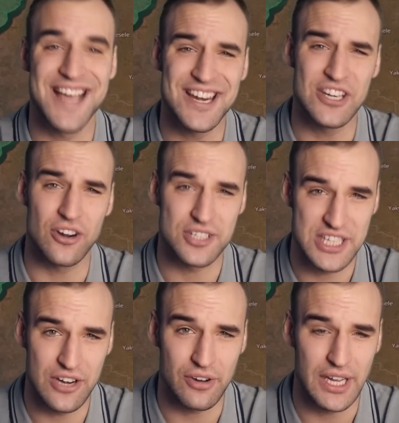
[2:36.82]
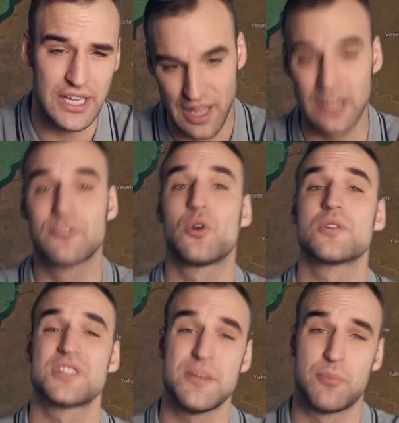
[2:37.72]
10 artillery, and of
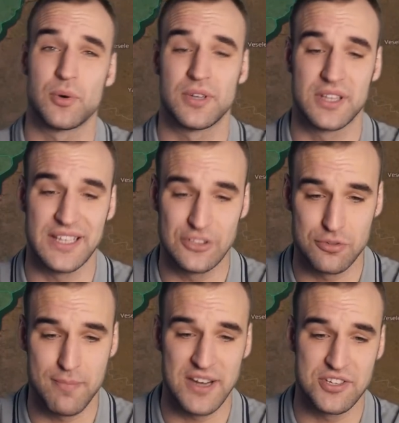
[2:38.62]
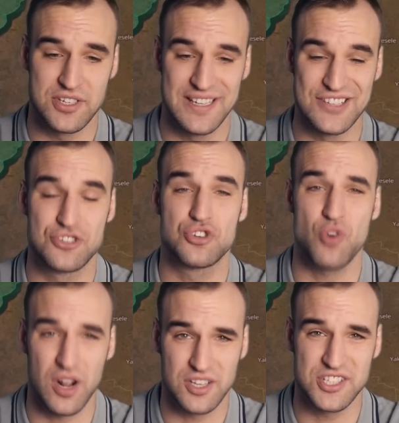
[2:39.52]
course the important thing to mention is
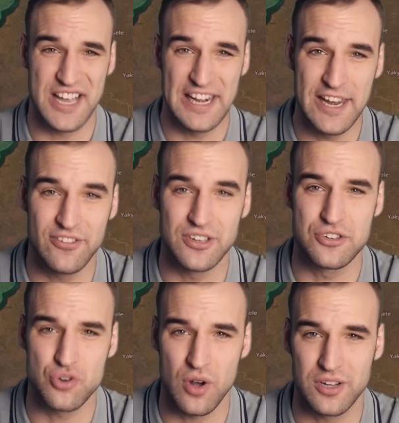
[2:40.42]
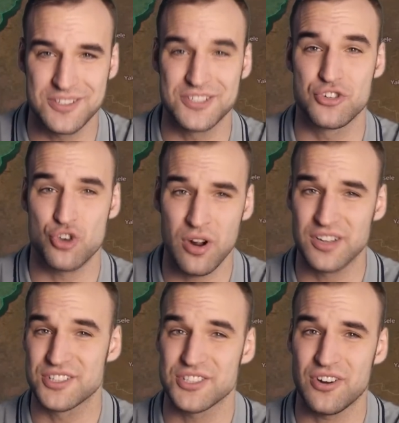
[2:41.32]
trucks, 11 trucks.
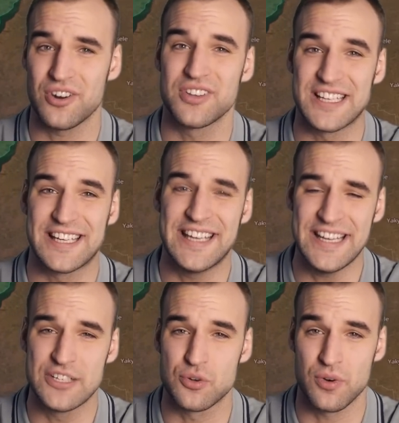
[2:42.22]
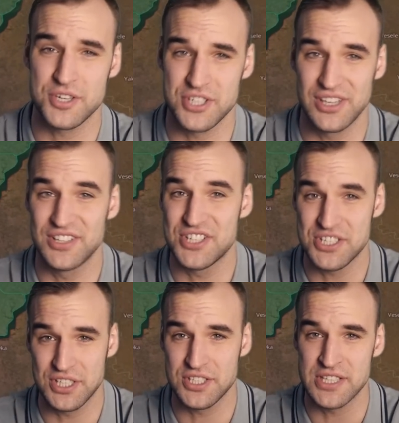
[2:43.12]
Trucks are the key to Russian
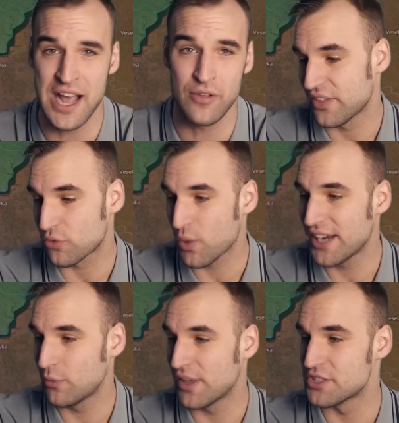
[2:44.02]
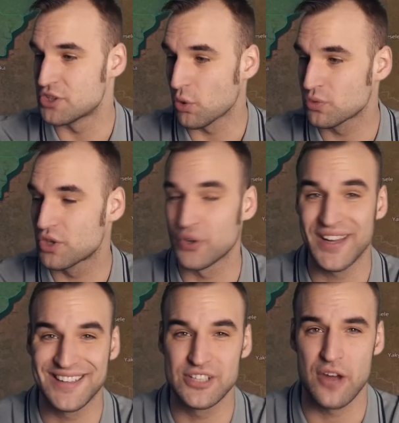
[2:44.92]
logistics now that railways don't
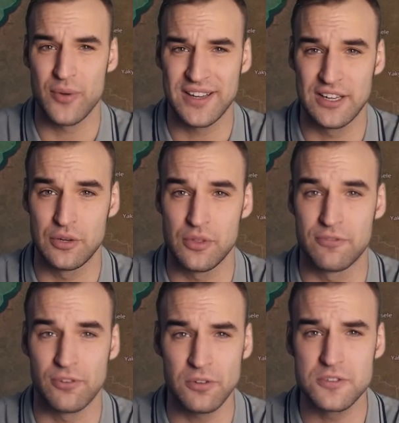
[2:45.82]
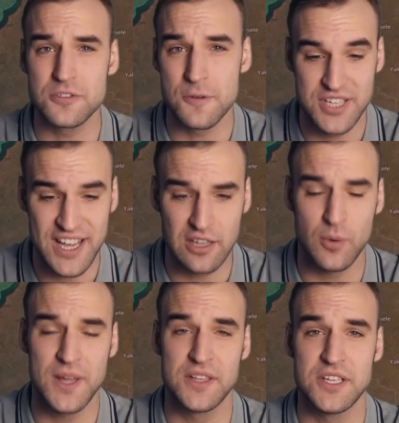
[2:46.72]
connect directly to the fronts. Take
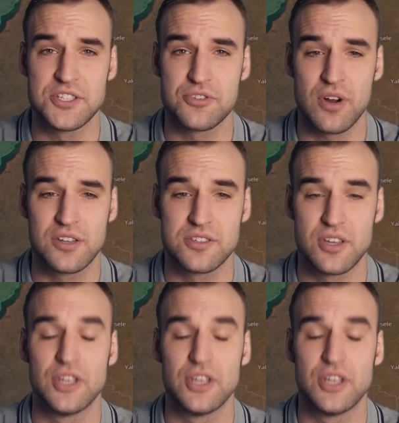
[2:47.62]
away these trucks,